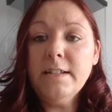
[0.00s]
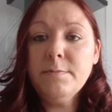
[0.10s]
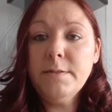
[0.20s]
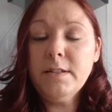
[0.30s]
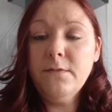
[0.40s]

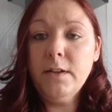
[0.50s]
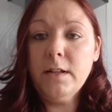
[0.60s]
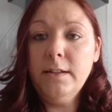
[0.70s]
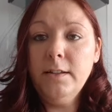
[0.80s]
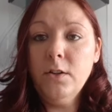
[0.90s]

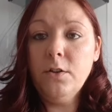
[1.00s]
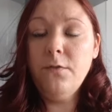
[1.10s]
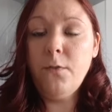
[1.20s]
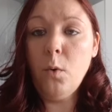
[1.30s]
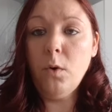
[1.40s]
specifically look
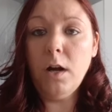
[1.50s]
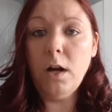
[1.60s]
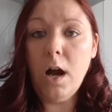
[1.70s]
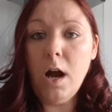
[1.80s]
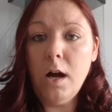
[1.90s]

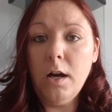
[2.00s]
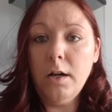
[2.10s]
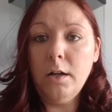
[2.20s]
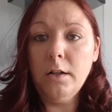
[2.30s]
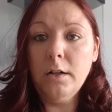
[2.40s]
for
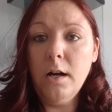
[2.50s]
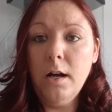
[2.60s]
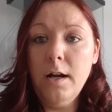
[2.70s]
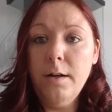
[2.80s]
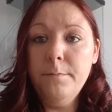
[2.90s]

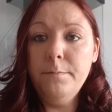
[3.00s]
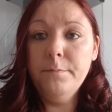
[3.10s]
are